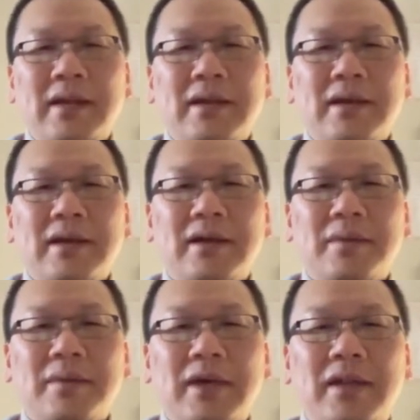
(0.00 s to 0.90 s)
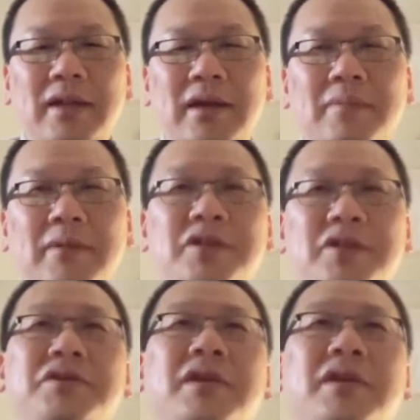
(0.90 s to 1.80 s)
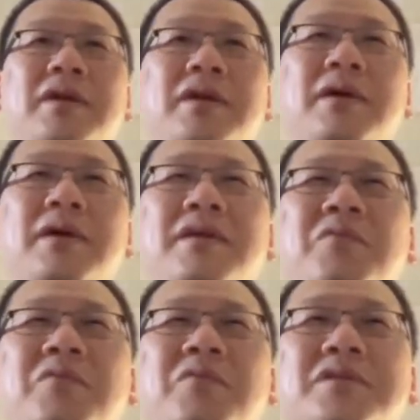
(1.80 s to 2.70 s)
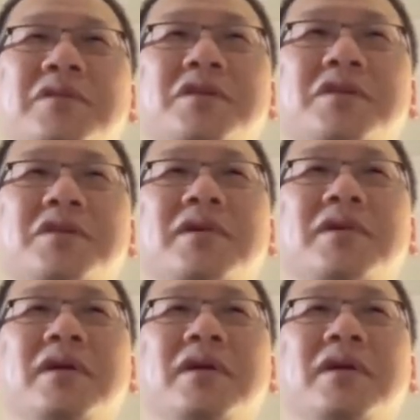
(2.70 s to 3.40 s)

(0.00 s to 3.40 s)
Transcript: And I'm not sure, like I think it would exist, but